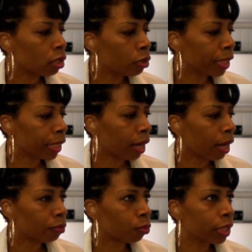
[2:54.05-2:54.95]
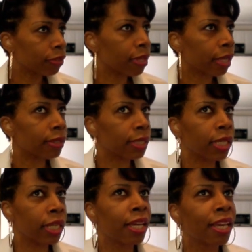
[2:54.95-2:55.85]
oh my God, what is that
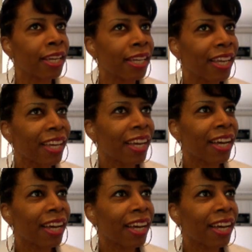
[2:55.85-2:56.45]
thing?